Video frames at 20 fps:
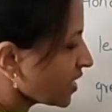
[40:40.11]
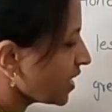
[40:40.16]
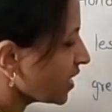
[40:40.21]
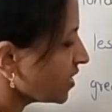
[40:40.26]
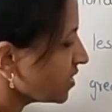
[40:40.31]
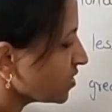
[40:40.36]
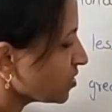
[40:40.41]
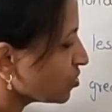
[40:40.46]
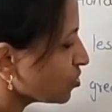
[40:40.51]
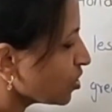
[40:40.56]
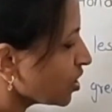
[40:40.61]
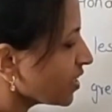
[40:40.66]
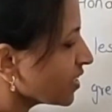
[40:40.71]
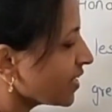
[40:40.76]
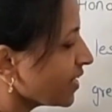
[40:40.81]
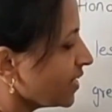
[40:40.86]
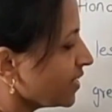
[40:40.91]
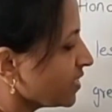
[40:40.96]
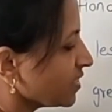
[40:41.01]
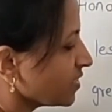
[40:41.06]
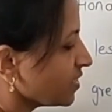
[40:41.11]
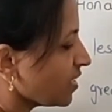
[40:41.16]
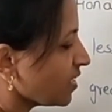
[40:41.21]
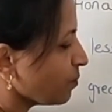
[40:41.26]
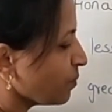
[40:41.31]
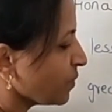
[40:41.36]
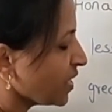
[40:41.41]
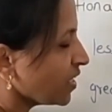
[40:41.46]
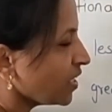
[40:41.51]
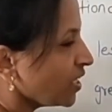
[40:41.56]
A is not greater
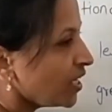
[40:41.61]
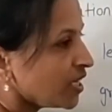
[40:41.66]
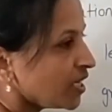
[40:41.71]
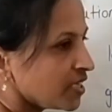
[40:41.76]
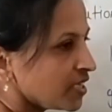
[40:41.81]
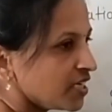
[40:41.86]
than b,